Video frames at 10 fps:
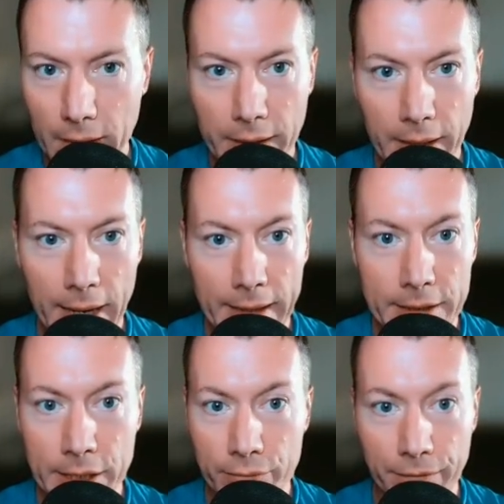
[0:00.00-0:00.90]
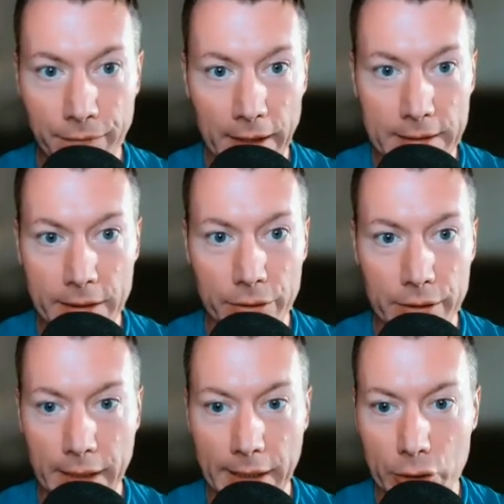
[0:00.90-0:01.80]
Yeah, and this is reflected on the
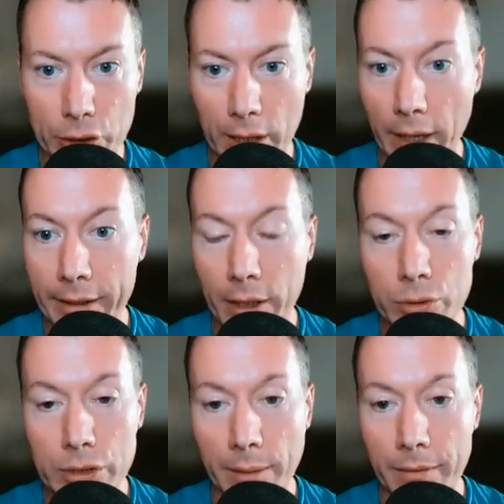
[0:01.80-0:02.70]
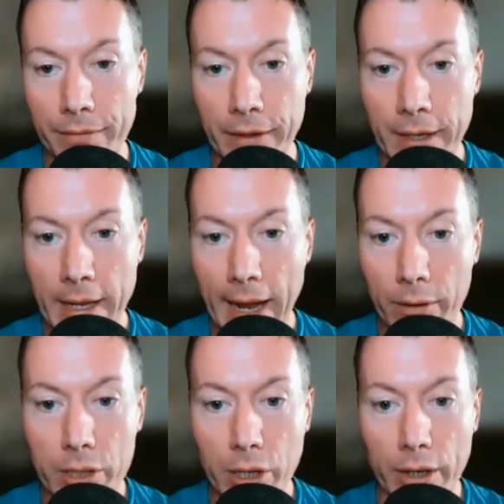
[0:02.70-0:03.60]
day chart. I know some of
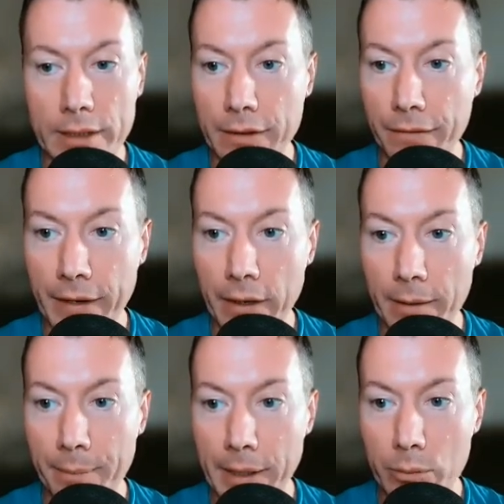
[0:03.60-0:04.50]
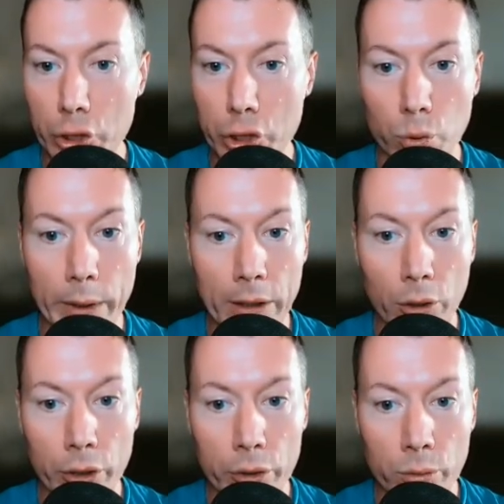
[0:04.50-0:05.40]
our guys in the VIP were shorting
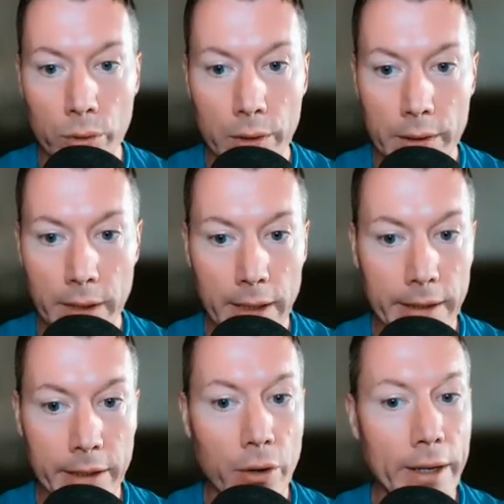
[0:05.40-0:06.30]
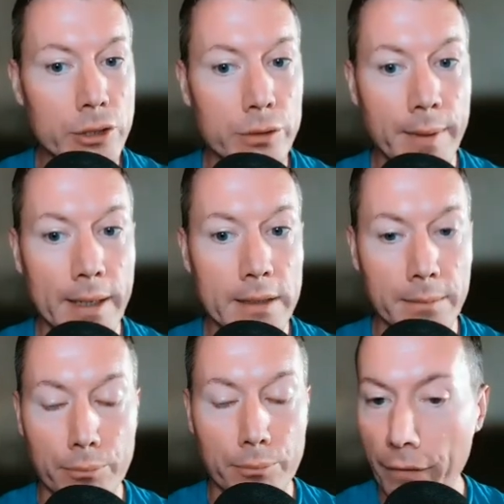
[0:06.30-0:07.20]
oil. Yeah, and nice, you made
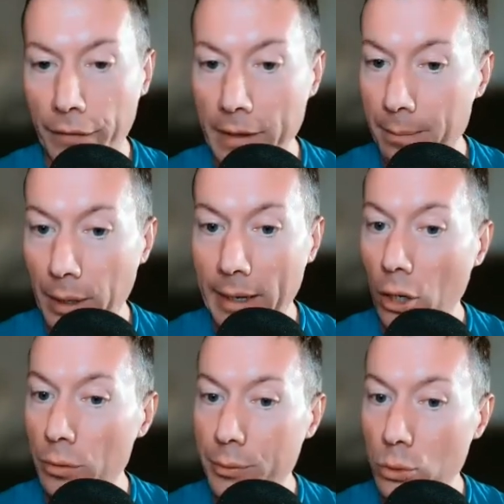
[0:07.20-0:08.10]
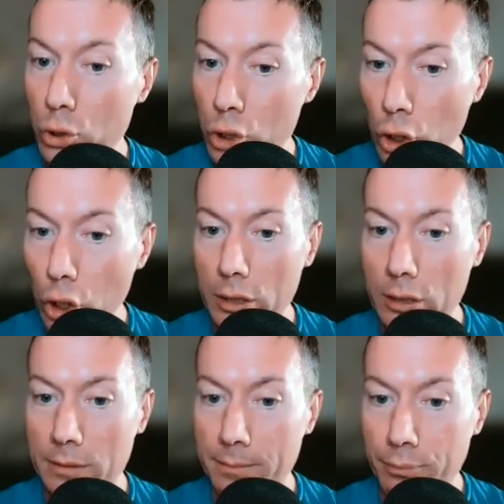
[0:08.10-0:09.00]
some profit, but I hope you took
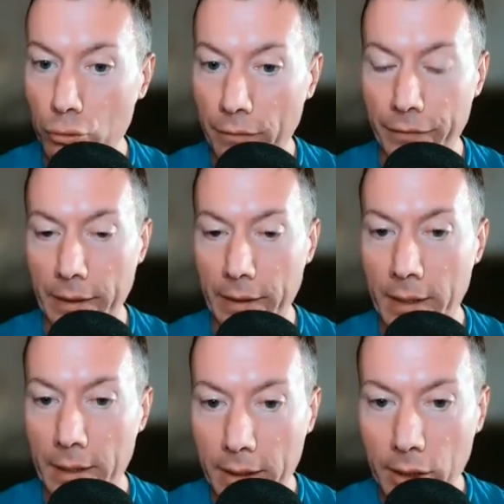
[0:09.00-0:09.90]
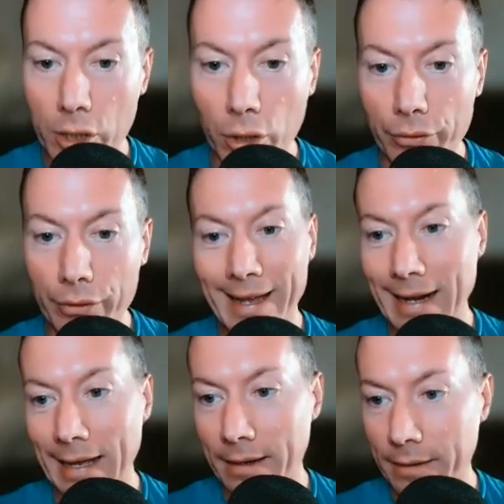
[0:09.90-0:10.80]
some profit and got the
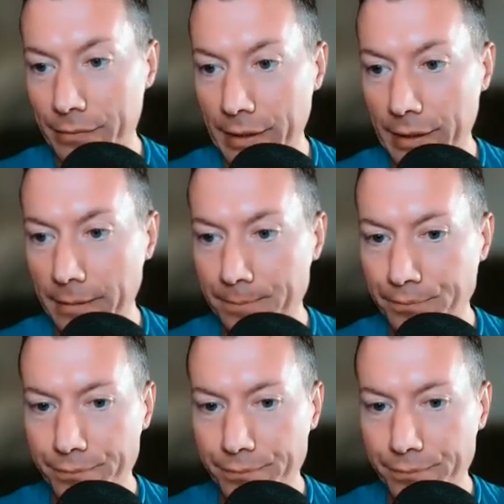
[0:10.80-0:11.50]
hell out of there.